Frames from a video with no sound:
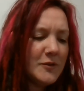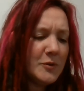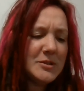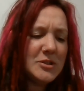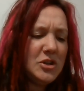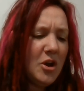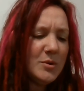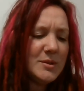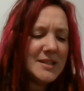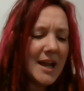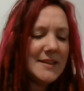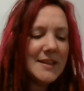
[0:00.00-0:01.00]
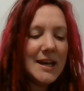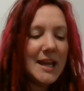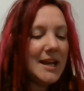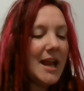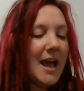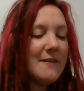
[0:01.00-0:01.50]
There was no sign that
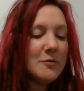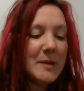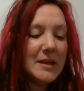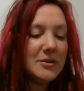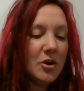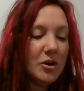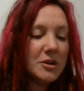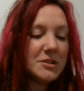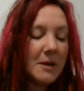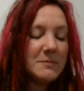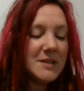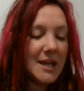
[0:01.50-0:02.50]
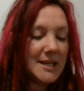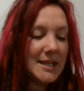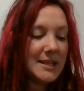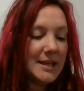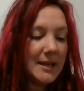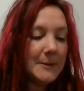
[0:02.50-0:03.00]
it had ever been hooked up to
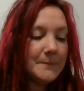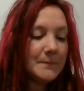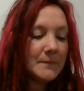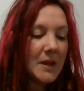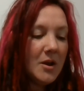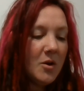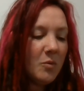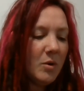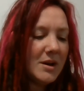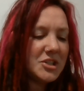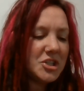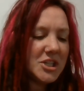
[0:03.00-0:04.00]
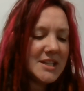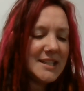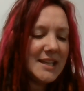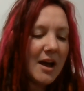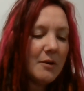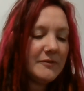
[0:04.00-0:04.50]
anything. What a
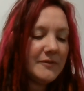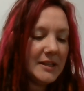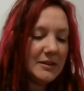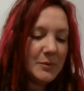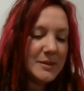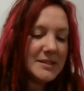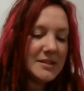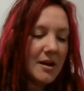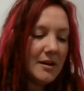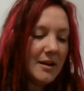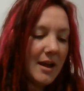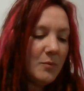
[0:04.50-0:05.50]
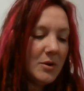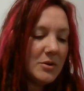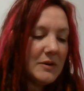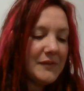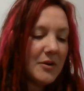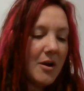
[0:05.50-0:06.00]
cheesy outfit, Lewis thought. I
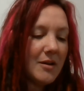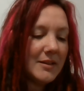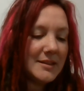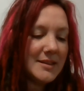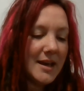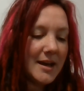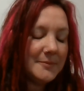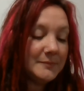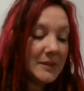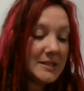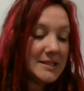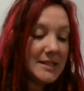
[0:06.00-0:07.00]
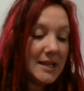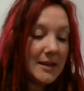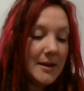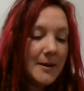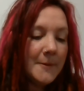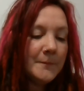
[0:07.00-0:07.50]
wonder if they're all like that. Let's
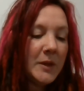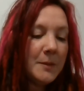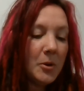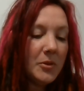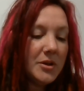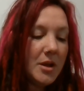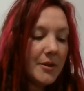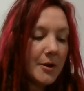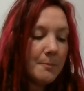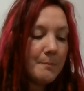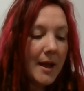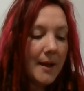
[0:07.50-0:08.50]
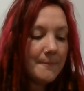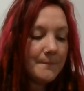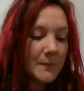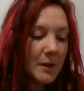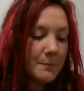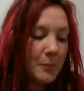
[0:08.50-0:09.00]
see. He pulled another.
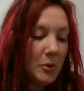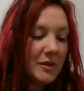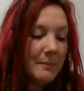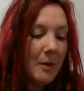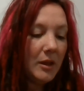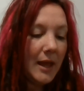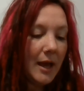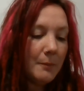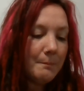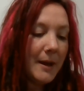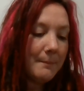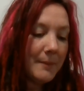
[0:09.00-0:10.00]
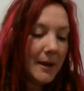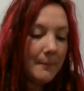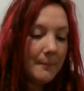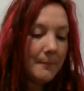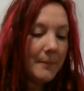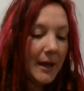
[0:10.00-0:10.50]
Pop! Pulled them all out. Pop,
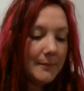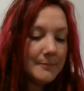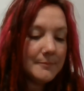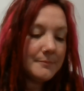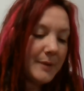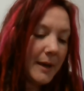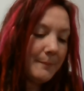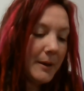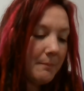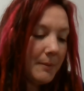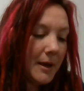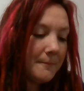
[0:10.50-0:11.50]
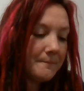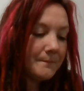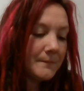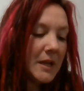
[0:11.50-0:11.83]
pop, pop, pop, pop, pop.